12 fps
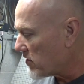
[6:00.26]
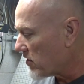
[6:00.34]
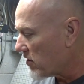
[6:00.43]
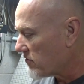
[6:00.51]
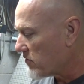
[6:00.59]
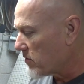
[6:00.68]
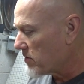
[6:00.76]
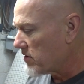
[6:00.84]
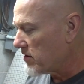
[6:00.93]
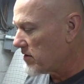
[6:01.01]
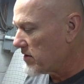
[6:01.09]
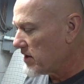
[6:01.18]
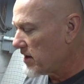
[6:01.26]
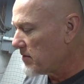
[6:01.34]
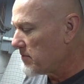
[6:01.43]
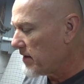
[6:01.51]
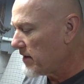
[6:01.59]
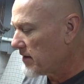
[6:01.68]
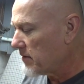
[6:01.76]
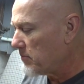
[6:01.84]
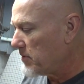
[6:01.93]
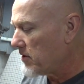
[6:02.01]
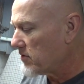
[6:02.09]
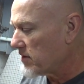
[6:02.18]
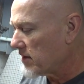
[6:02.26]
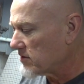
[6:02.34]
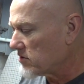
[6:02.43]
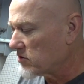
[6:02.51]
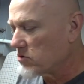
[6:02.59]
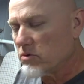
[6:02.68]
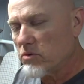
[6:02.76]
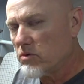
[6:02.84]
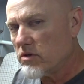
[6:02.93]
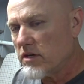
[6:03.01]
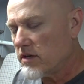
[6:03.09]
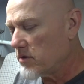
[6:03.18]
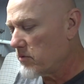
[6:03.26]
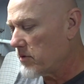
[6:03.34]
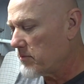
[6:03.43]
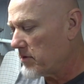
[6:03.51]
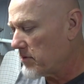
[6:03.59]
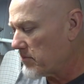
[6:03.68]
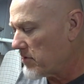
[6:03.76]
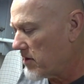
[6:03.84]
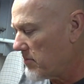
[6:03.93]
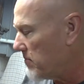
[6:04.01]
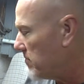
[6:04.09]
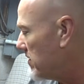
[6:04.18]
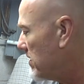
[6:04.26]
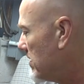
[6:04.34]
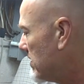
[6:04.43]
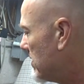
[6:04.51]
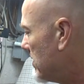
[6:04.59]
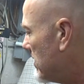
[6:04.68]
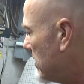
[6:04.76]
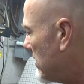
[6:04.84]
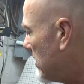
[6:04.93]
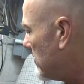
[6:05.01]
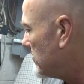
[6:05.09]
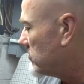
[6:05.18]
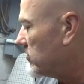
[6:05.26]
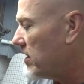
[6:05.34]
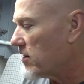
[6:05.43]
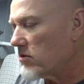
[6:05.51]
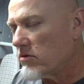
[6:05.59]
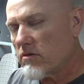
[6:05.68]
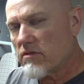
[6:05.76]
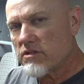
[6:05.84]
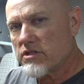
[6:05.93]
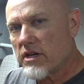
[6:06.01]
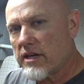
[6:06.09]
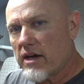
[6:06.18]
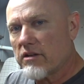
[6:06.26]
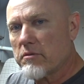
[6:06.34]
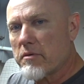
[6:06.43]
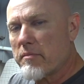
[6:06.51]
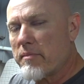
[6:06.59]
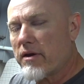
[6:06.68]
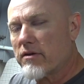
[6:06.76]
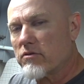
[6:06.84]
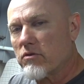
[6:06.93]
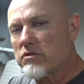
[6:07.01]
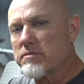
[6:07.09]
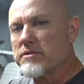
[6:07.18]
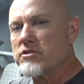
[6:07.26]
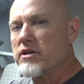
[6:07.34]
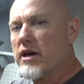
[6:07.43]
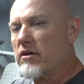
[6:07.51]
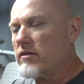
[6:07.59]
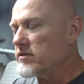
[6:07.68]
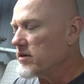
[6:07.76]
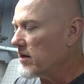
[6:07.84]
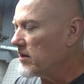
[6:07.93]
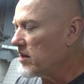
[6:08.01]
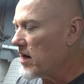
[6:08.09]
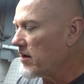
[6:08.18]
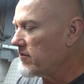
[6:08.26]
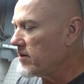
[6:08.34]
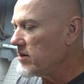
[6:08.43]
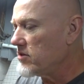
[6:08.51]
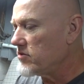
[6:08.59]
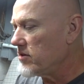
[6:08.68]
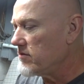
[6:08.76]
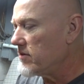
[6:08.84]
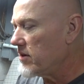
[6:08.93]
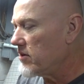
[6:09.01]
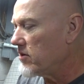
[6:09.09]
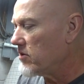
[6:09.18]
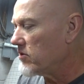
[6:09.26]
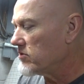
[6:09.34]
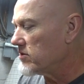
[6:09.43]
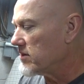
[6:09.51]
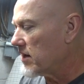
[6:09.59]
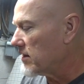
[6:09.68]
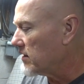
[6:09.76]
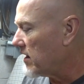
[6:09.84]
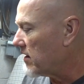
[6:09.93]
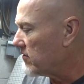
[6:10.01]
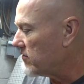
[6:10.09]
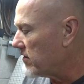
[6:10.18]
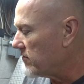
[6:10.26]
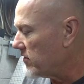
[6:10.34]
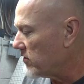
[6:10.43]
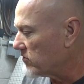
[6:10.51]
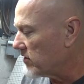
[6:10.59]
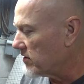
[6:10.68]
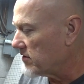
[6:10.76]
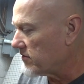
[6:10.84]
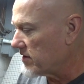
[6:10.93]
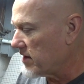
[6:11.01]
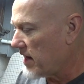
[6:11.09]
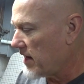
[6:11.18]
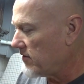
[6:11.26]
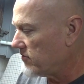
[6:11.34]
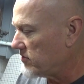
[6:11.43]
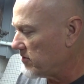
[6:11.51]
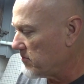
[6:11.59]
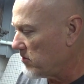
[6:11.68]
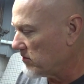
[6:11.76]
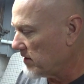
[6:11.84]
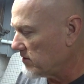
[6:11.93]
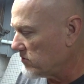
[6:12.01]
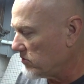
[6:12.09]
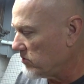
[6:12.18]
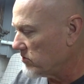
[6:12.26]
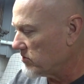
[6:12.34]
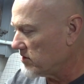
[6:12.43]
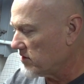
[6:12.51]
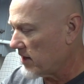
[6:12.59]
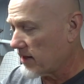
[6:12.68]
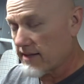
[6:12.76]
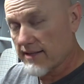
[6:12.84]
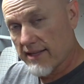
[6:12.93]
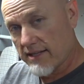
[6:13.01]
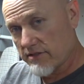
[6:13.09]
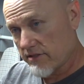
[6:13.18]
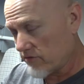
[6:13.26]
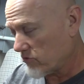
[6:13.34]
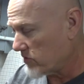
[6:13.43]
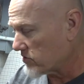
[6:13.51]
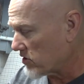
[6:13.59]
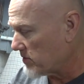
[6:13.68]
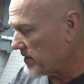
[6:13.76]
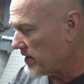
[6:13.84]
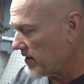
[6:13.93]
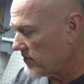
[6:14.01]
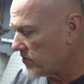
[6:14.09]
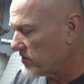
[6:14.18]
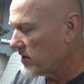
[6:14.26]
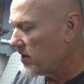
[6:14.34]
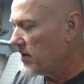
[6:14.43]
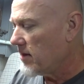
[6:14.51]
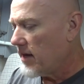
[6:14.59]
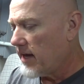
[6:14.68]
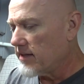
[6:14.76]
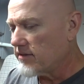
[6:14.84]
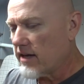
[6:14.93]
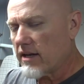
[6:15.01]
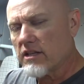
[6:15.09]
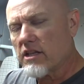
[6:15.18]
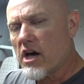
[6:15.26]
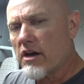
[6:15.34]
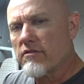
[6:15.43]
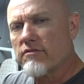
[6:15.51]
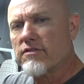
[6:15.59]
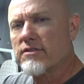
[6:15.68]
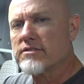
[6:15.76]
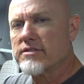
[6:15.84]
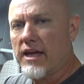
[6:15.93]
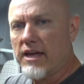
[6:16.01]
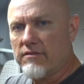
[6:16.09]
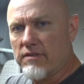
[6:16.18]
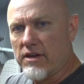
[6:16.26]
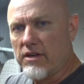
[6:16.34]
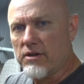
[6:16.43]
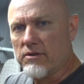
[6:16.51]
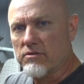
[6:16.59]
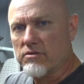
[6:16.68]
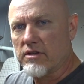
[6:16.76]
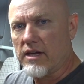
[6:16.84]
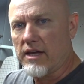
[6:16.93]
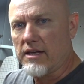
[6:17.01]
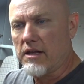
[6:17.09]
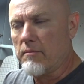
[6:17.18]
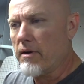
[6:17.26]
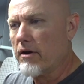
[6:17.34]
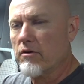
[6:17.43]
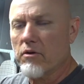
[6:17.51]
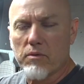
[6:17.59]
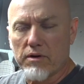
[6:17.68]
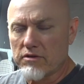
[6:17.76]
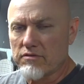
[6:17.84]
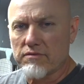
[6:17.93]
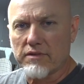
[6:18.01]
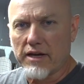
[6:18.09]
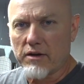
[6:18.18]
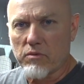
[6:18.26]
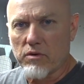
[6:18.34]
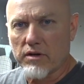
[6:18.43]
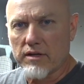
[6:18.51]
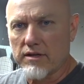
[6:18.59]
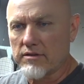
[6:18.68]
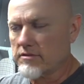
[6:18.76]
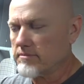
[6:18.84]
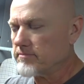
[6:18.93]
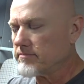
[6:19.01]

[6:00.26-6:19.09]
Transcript: careful with it and make it appear that it's a tool, it wouldn't be a problem. Um, so yeah, go over and check out the Prepared Norseman's channel. He's got a lot of E D C videos. He's got a lot of uh, videos on different knives and multi-tools. He's got a collection of Swiss Army knives, and he's got a lot of first aid videos. And uh, I don't know what his line of work is.